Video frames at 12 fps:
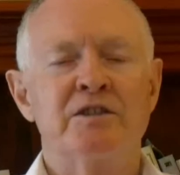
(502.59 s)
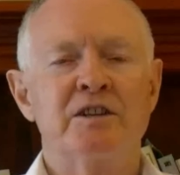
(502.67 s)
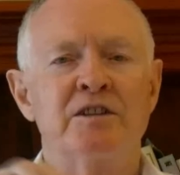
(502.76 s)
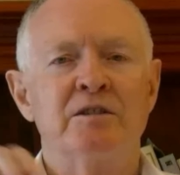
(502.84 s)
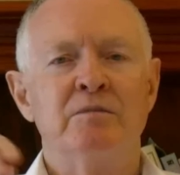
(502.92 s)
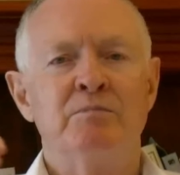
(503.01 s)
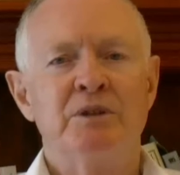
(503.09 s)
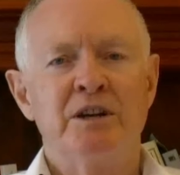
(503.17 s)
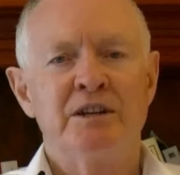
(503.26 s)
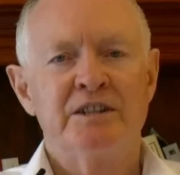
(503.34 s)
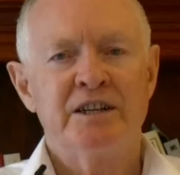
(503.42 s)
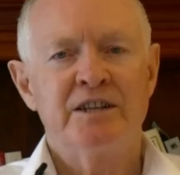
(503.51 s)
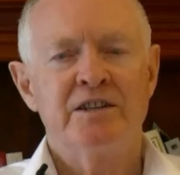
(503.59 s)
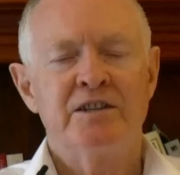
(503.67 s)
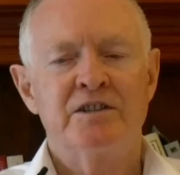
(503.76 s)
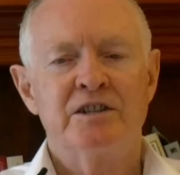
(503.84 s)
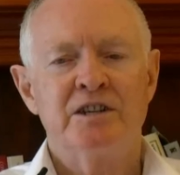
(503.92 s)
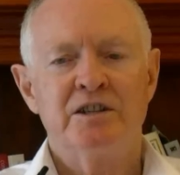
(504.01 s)
There'll be a
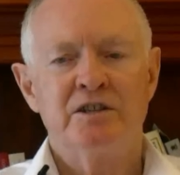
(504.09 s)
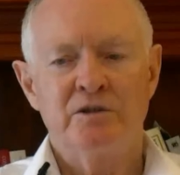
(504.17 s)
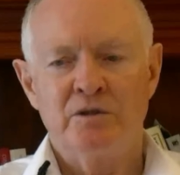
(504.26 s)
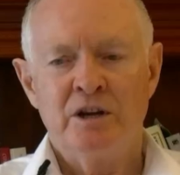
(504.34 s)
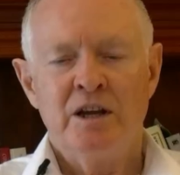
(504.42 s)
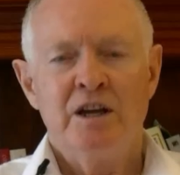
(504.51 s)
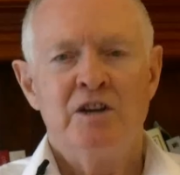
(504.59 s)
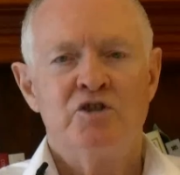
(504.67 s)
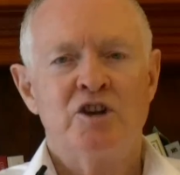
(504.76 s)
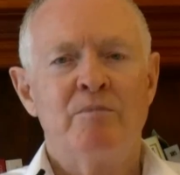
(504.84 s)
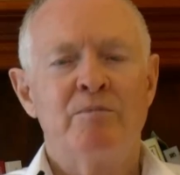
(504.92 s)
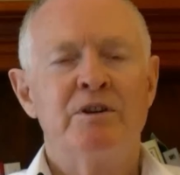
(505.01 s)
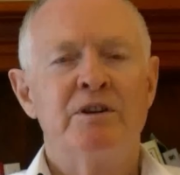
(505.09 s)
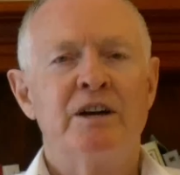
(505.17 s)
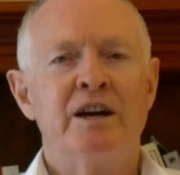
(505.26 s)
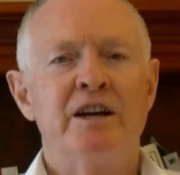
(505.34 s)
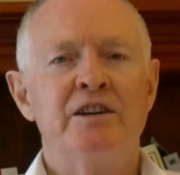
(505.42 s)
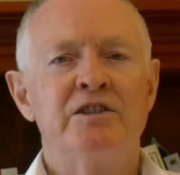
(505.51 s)
tendency to jump into
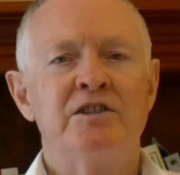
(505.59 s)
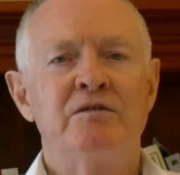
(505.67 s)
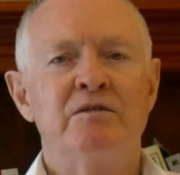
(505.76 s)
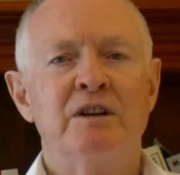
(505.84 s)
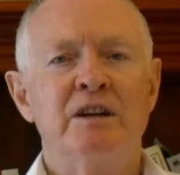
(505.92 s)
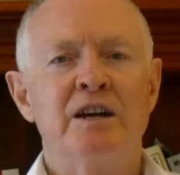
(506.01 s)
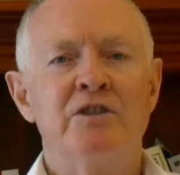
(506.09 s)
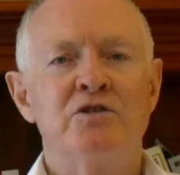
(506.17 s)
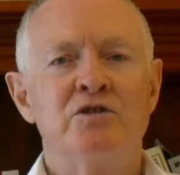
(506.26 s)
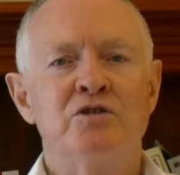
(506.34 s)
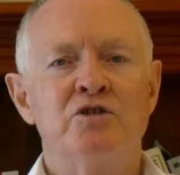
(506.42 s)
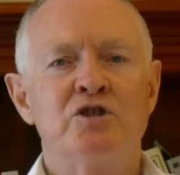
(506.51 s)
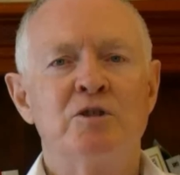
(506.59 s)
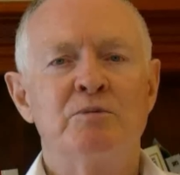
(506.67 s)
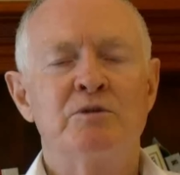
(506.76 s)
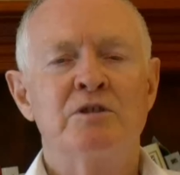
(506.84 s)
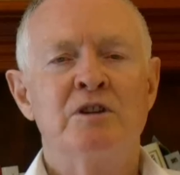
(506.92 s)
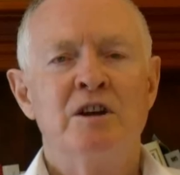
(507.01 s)
hasty
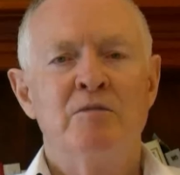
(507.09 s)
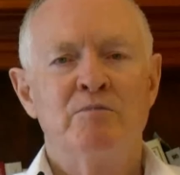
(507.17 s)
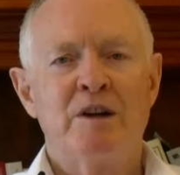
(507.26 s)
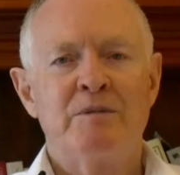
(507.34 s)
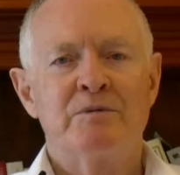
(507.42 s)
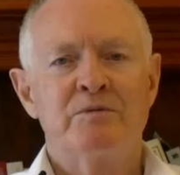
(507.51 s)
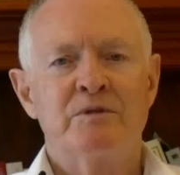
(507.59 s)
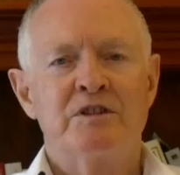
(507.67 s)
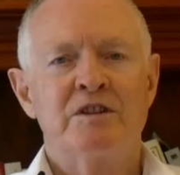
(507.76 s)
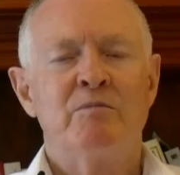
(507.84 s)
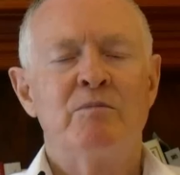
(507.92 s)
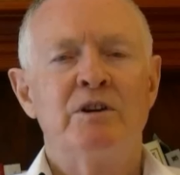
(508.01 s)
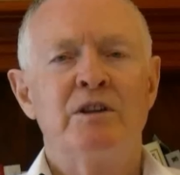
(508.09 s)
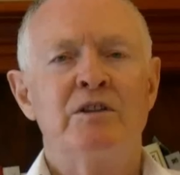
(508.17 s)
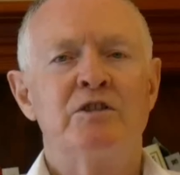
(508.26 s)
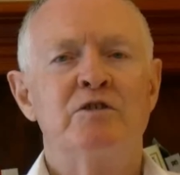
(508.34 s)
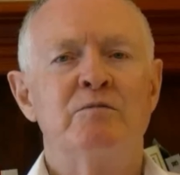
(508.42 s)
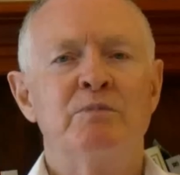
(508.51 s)
relationships, perhaps with somebody
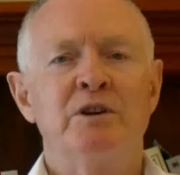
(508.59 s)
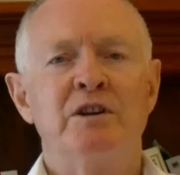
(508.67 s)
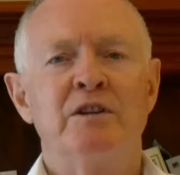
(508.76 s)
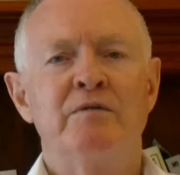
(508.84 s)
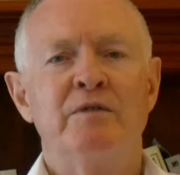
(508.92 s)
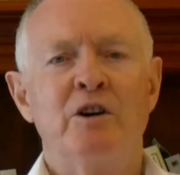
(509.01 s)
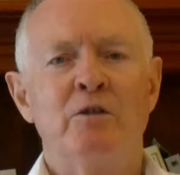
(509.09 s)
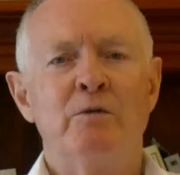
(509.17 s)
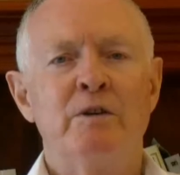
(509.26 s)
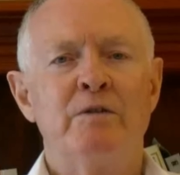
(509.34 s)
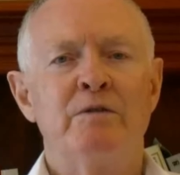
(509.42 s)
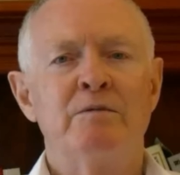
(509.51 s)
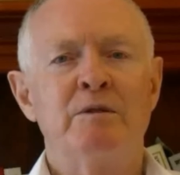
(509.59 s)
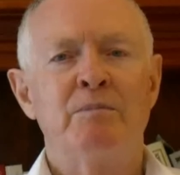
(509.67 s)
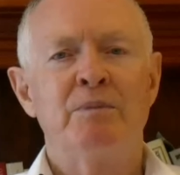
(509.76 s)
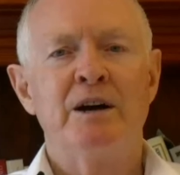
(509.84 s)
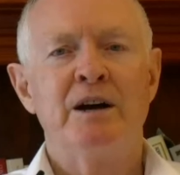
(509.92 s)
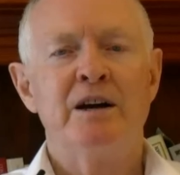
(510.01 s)
that you've been involved with from the
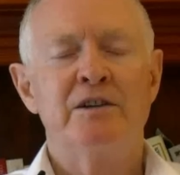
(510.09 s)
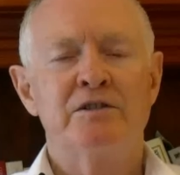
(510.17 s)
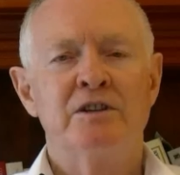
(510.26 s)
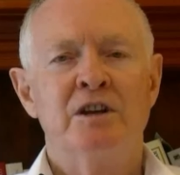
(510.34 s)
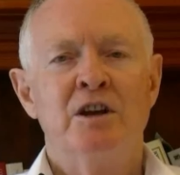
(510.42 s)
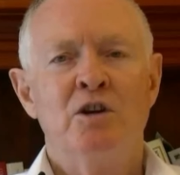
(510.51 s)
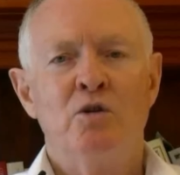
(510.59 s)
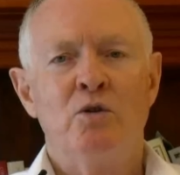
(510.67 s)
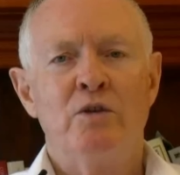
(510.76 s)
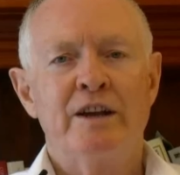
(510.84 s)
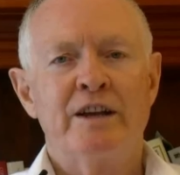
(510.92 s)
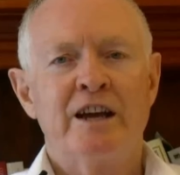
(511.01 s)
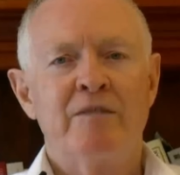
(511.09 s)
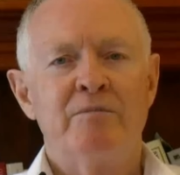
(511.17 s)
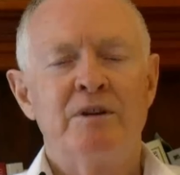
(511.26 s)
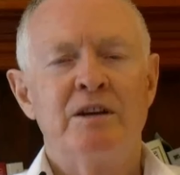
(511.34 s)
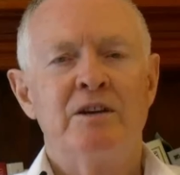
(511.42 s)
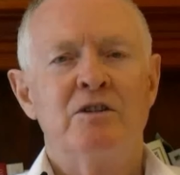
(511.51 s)
past, or there can
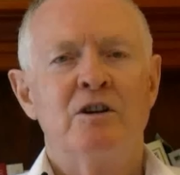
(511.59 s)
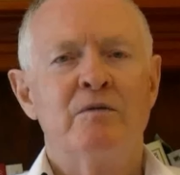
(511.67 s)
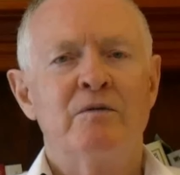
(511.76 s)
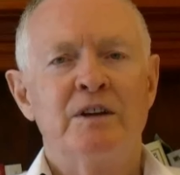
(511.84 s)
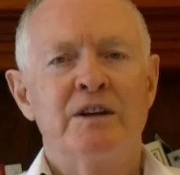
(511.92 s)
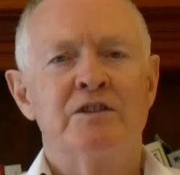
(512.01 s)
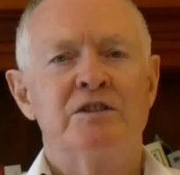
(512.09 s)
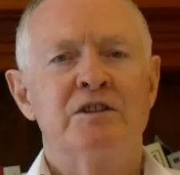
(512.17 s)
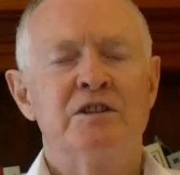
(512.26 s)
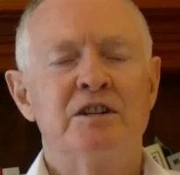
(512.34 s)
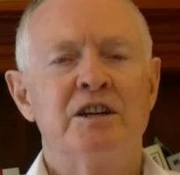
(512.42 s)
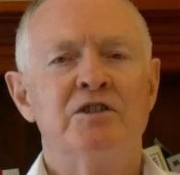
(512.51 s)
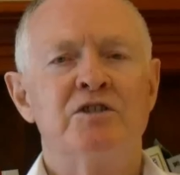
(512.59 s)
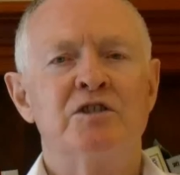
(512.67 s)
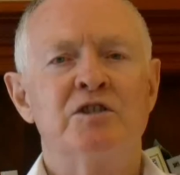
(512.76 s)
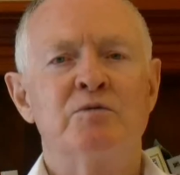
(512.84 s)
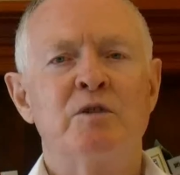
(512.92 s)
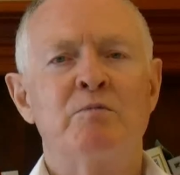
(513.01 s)
be conflicts and
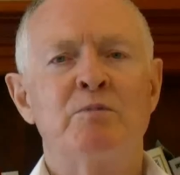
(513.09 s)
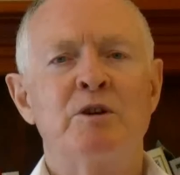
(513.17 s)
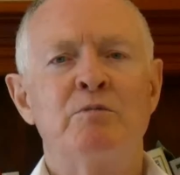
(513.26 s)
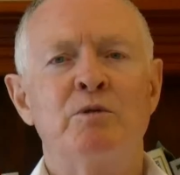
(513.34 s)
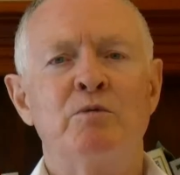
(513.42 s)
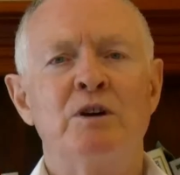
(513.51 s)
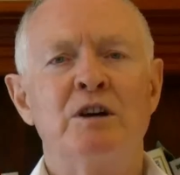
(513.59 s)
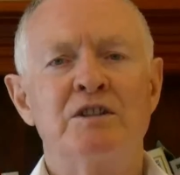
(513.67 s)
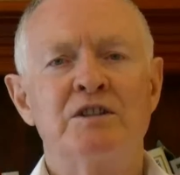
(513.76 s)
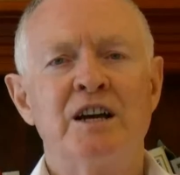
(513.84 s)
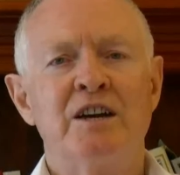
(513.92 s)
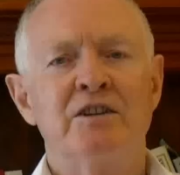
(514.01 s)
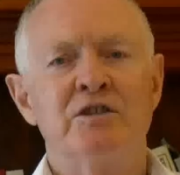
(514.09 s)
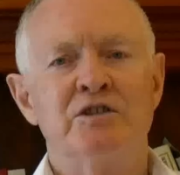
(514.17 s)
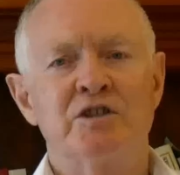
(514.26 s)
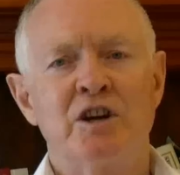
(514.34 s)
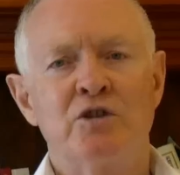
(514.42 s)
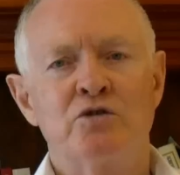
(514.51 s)
tensions with people whilst out on
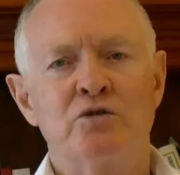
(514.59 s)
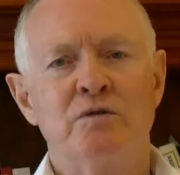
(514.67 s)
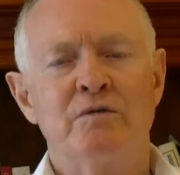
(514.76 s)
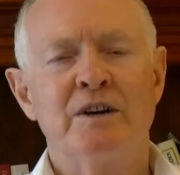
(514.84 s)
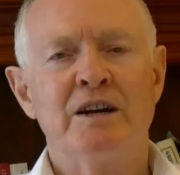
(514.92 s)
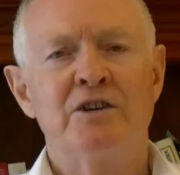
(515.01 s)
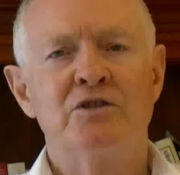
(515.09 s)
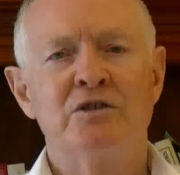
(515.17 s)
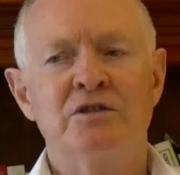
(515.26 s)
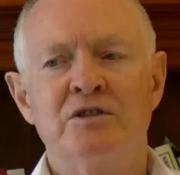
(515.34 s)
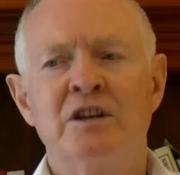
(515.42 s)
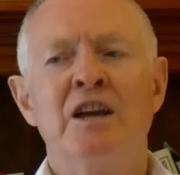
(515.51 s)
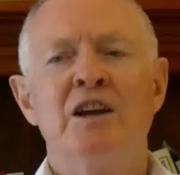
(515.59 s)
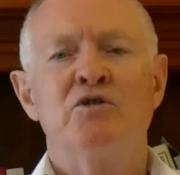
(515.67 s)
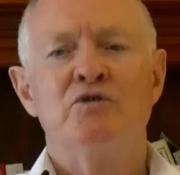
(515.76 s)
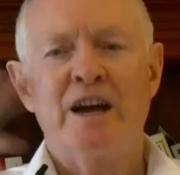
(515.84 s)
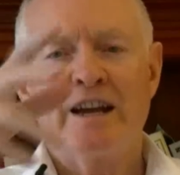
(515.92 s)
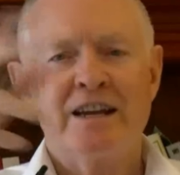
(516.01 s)
social functions,
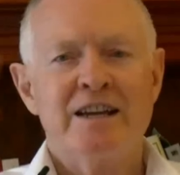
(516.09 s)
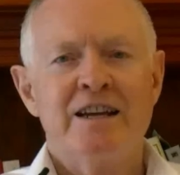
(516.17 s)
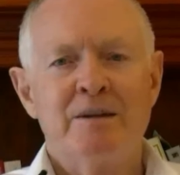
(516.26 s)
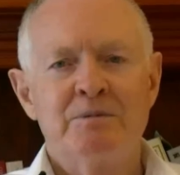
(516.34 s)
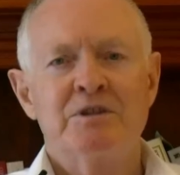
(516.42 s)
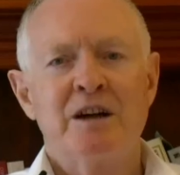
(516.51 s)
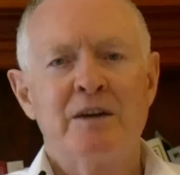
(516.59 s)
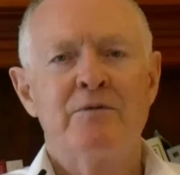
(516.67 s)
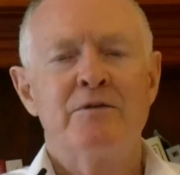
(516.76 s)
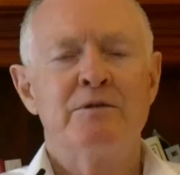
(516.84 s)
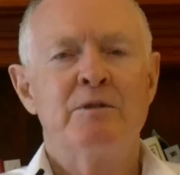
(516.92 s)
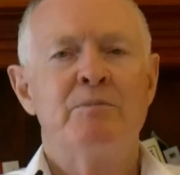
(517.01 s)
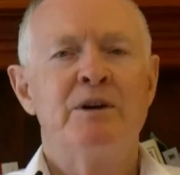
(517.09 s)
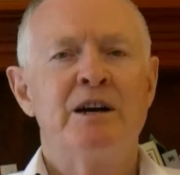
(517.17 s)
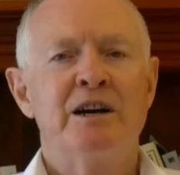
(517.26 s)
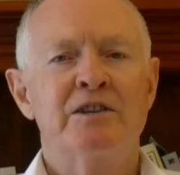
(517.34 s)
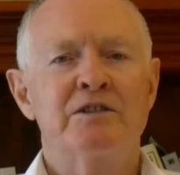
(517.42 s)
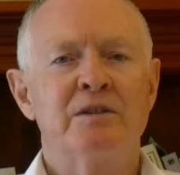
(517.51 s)
dragging up stuff from the
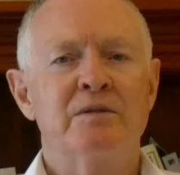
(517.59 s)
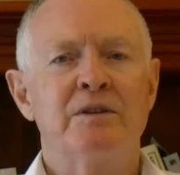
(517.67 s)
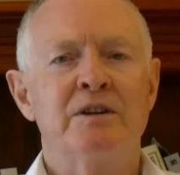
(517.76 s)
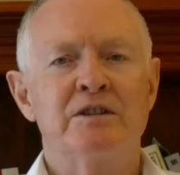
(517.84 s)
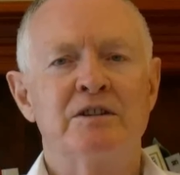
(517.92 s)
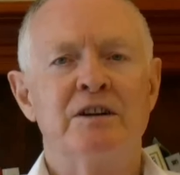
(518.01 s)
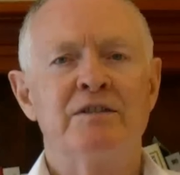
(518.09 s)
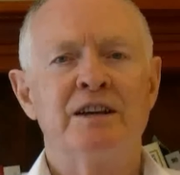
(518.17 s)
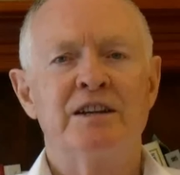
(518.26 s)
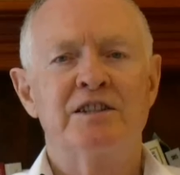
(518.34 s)
past and things like that.